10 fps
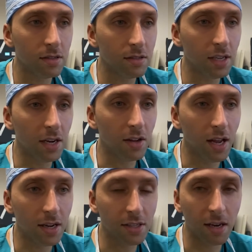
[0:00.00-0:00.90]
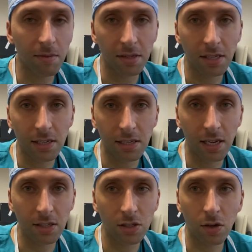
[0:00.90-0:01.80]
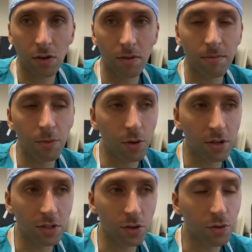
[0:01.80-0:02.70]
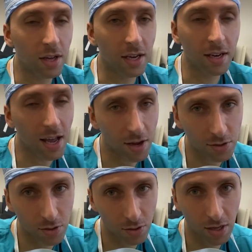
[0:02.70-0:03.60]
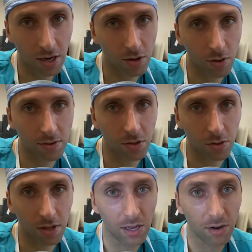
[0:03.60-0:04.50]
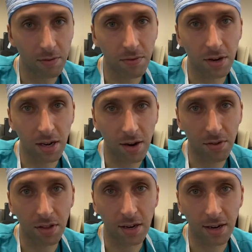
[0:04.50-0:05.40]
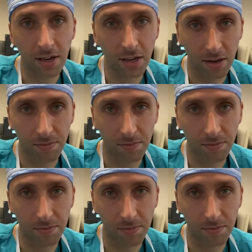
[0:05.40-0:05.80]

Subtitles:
take a lot of time to dictate. So I'm going to do that now so that I don't have to do it later and forget everything I did.